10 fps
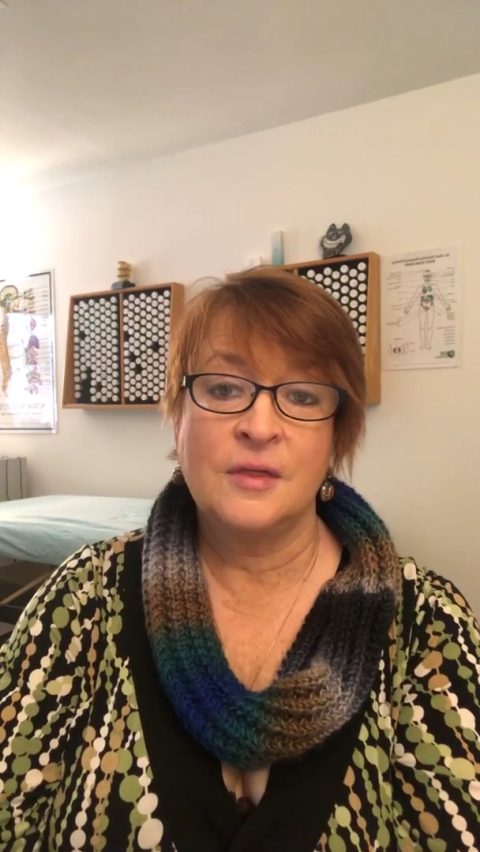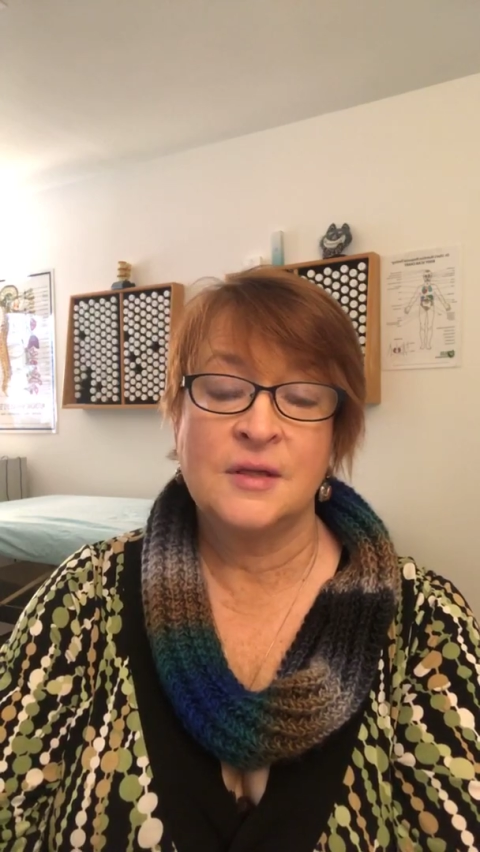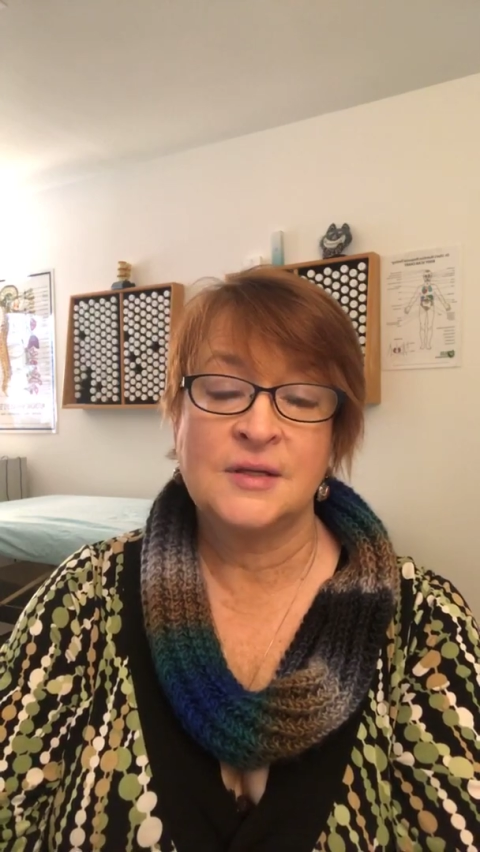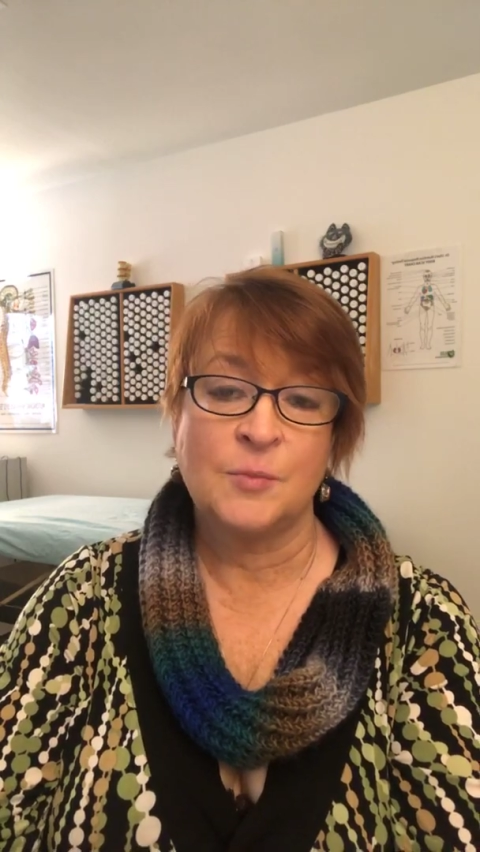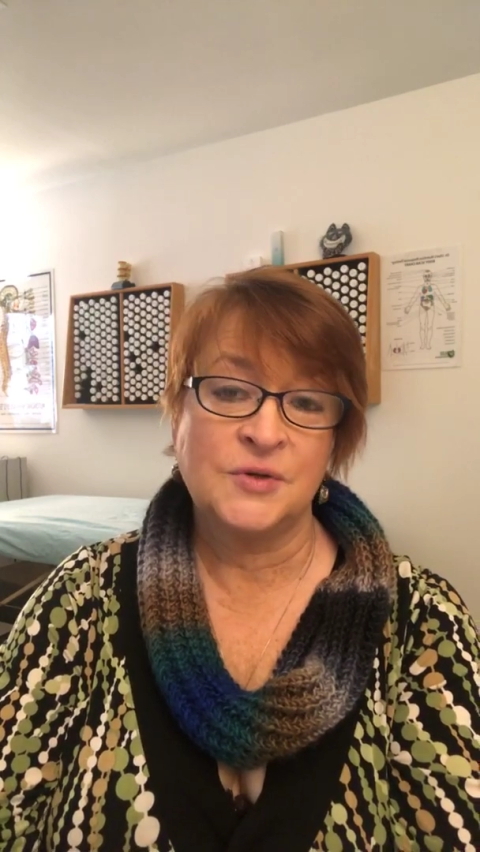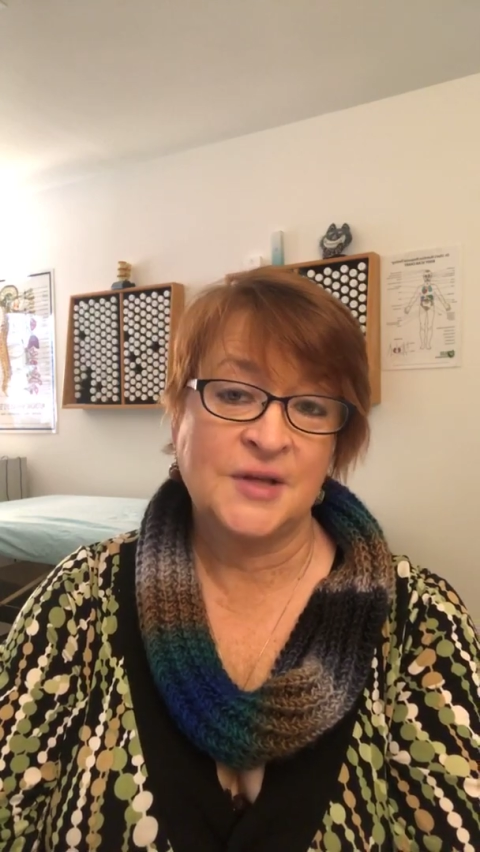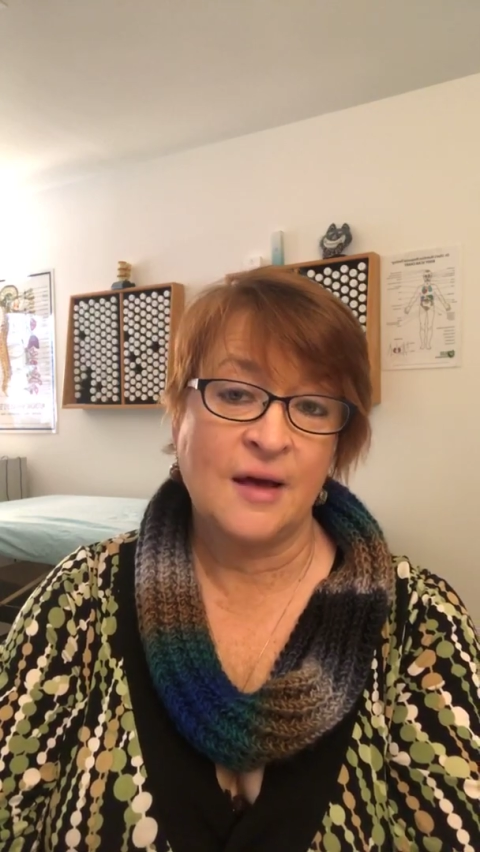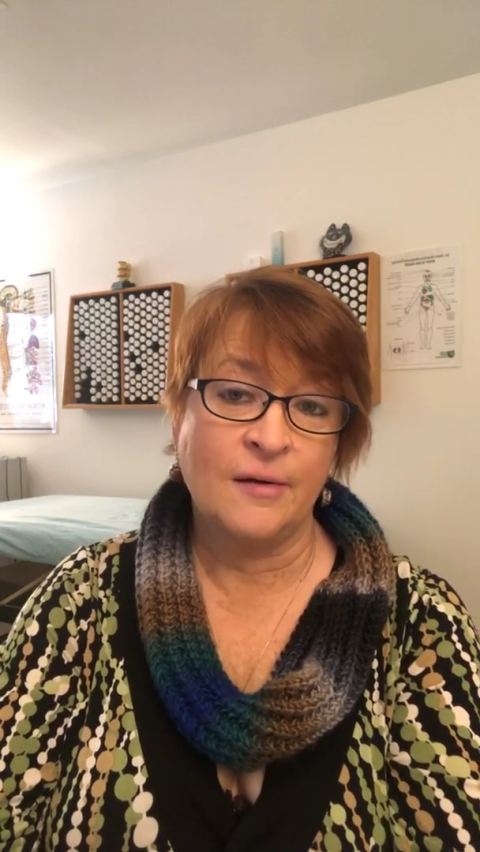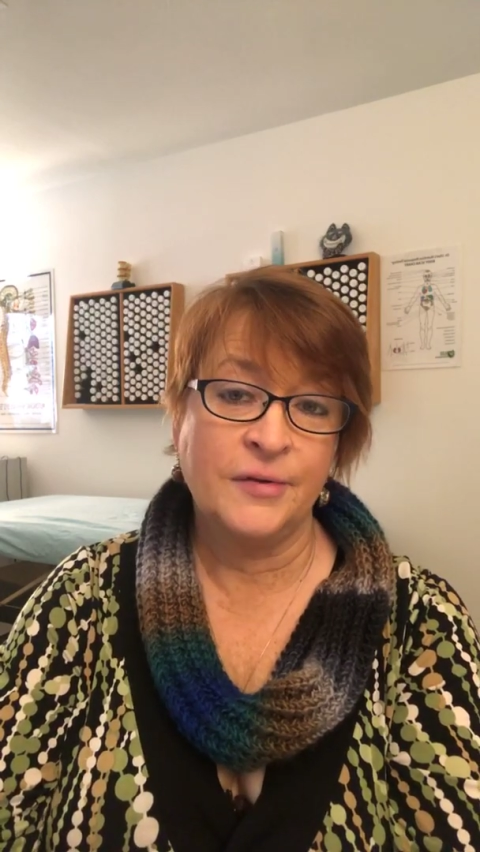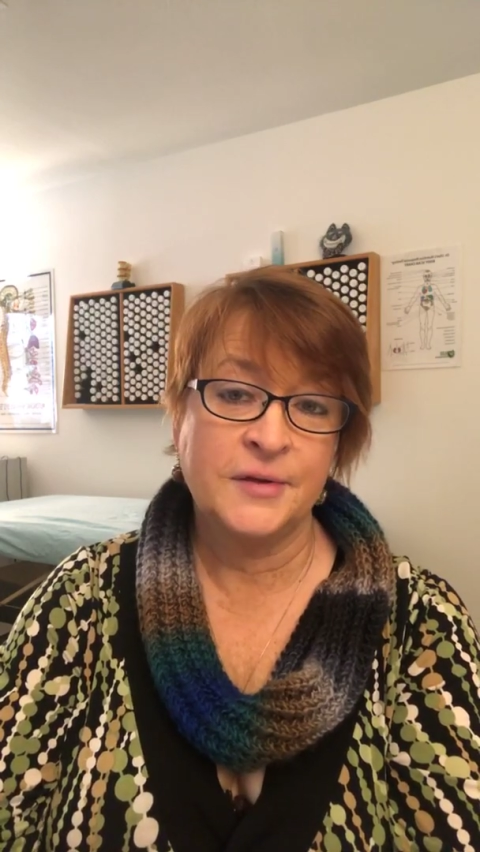someone's
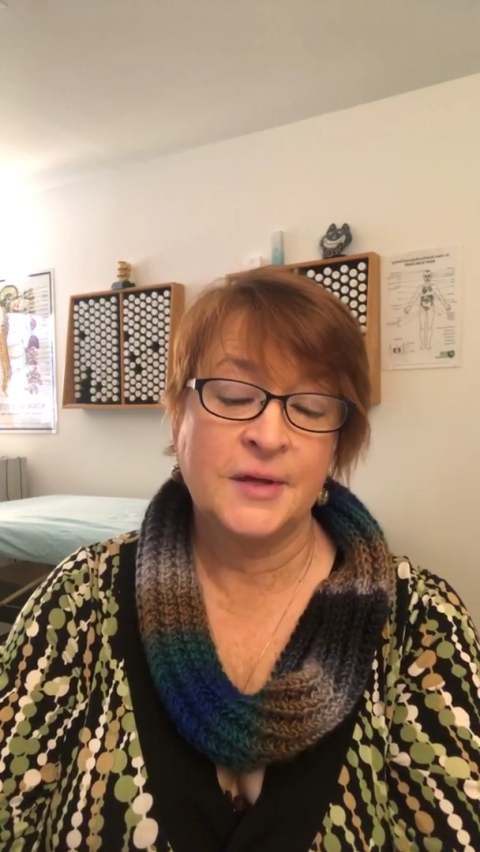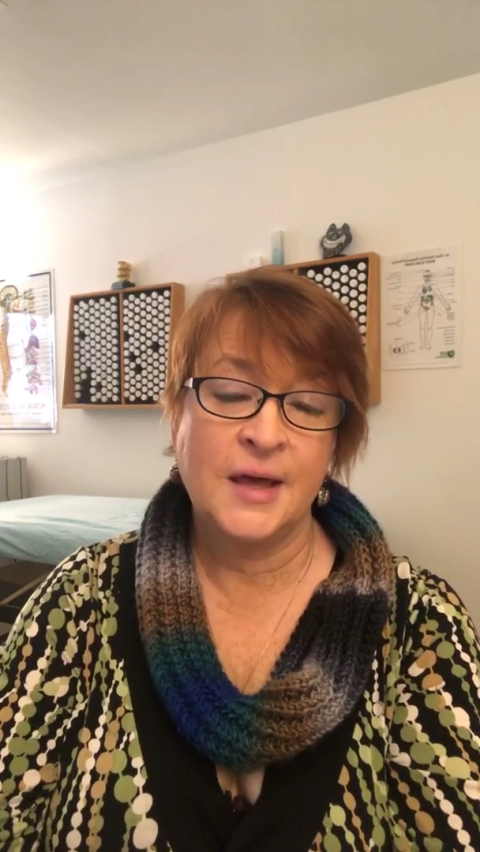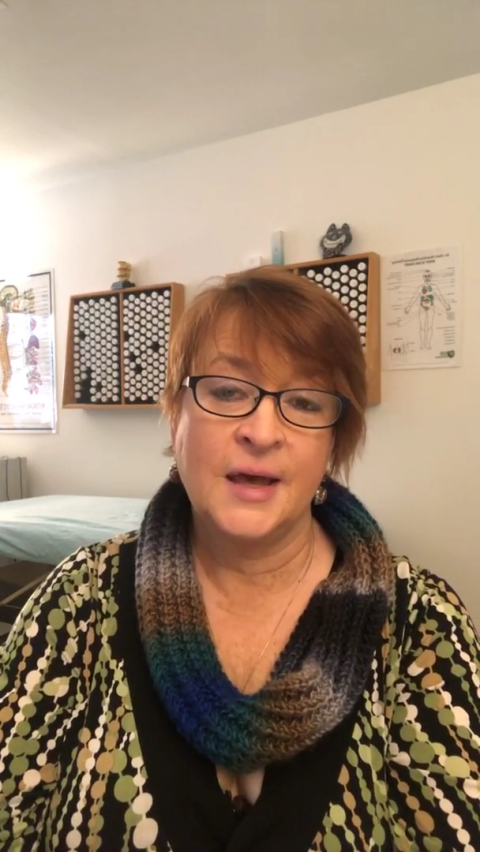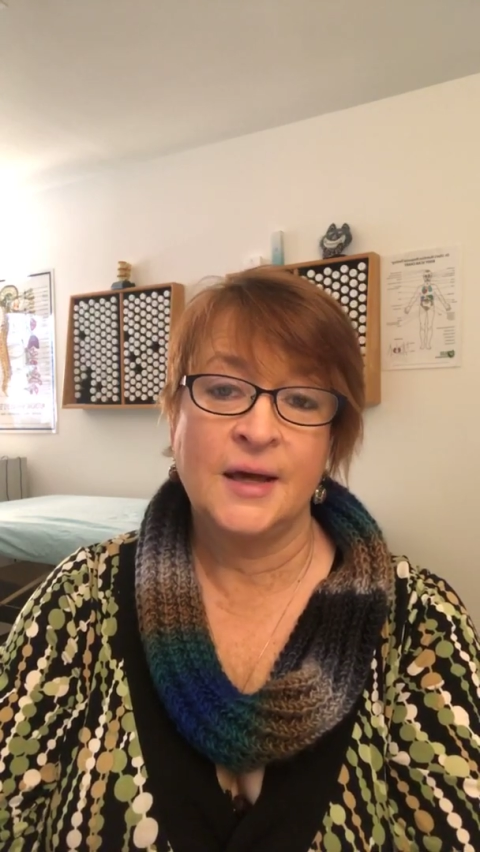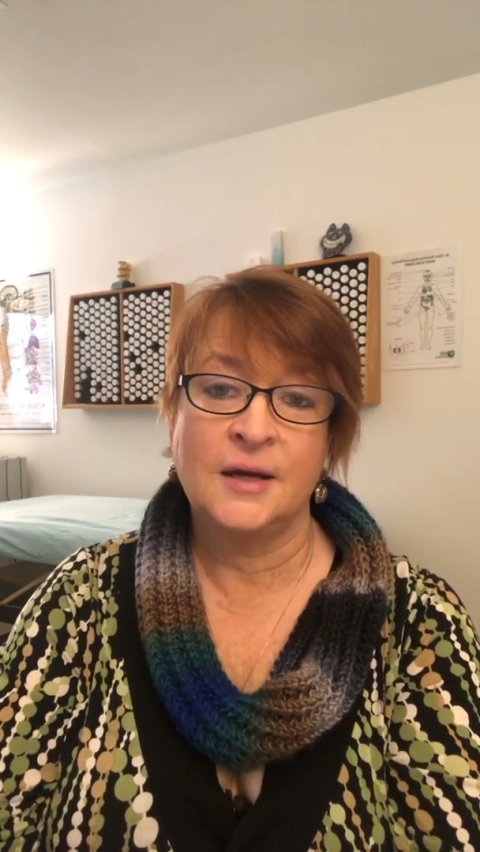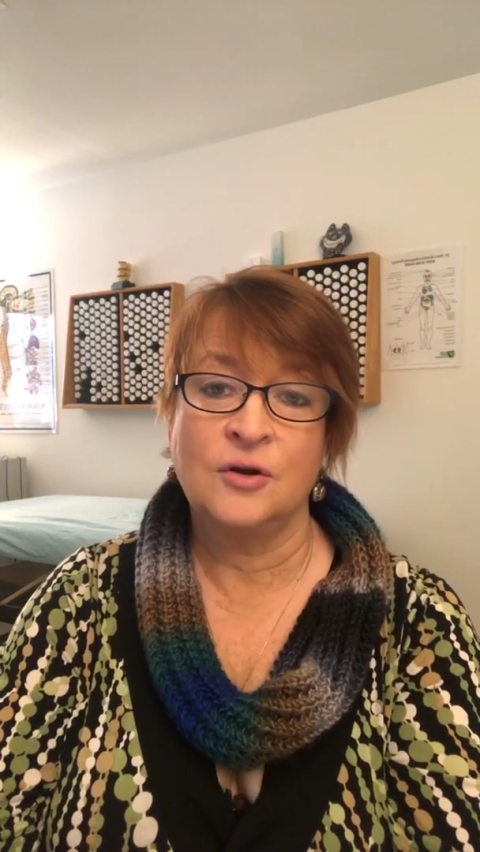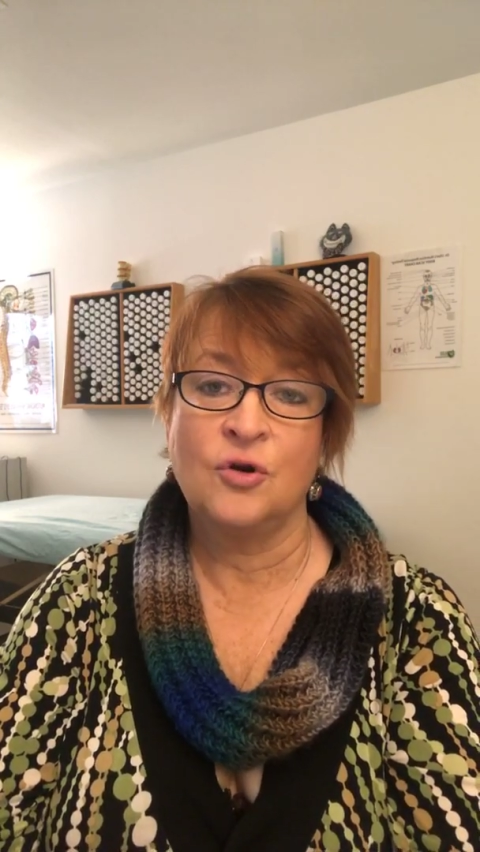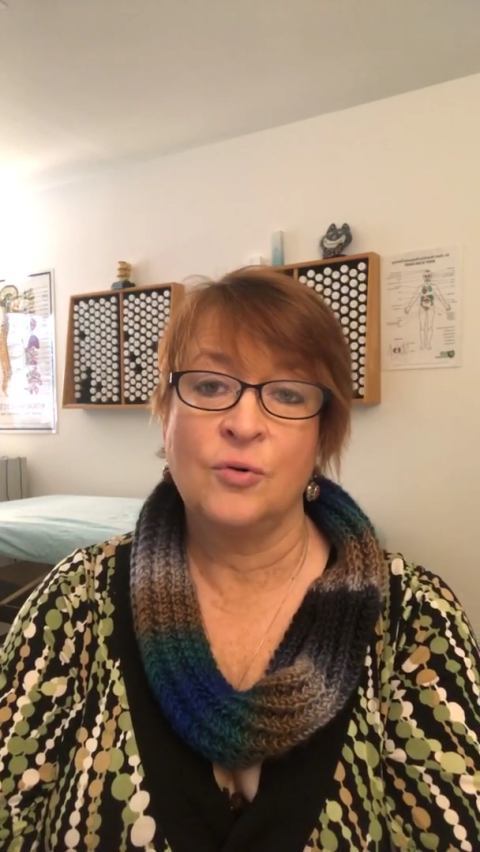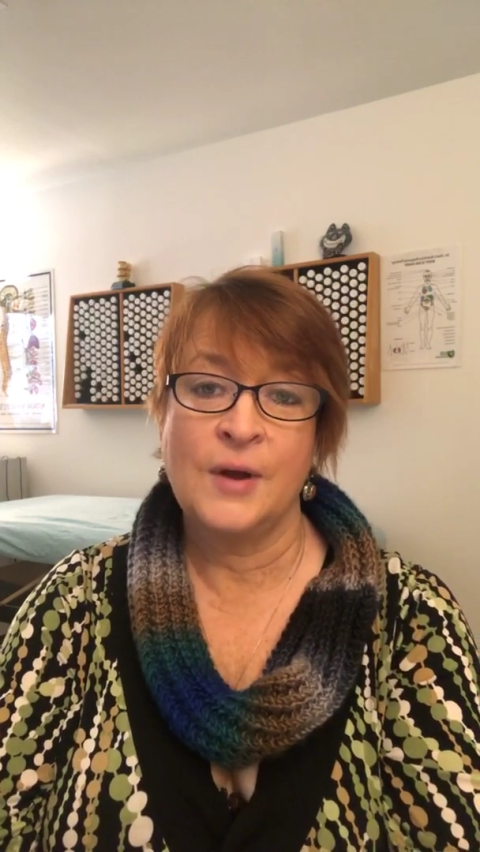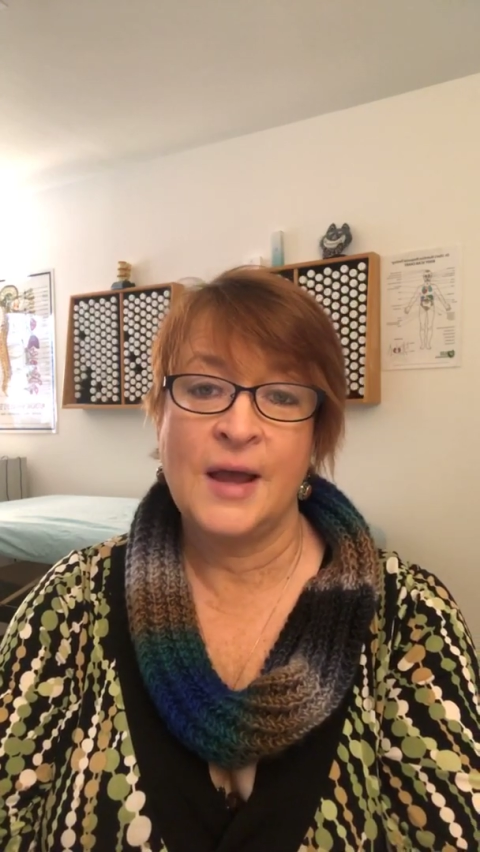health and
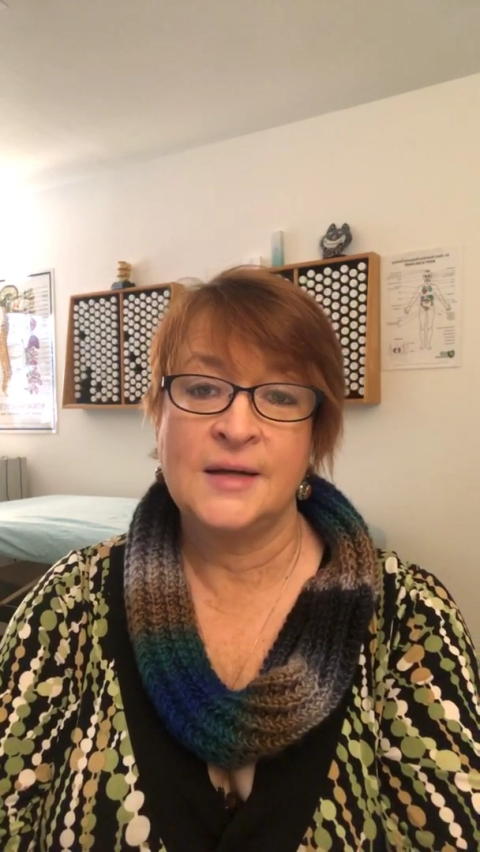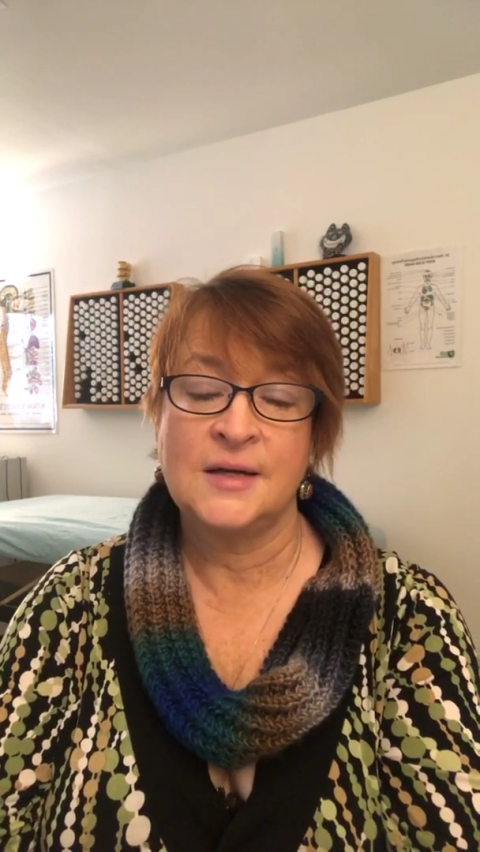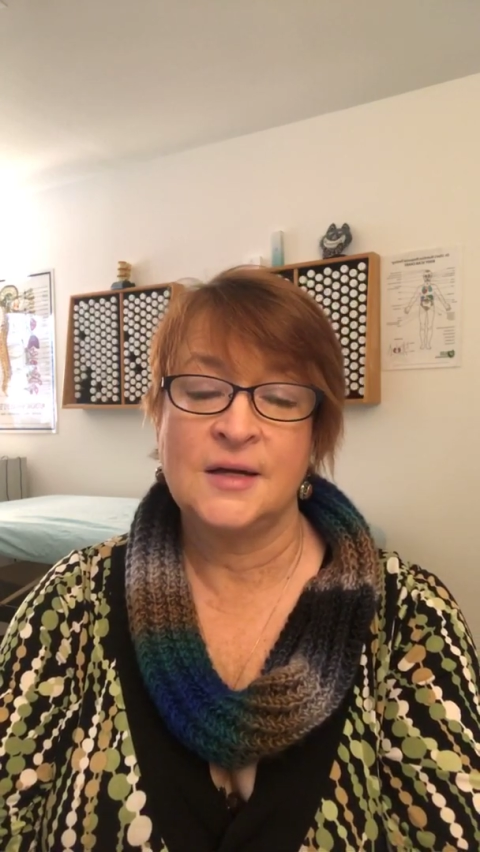create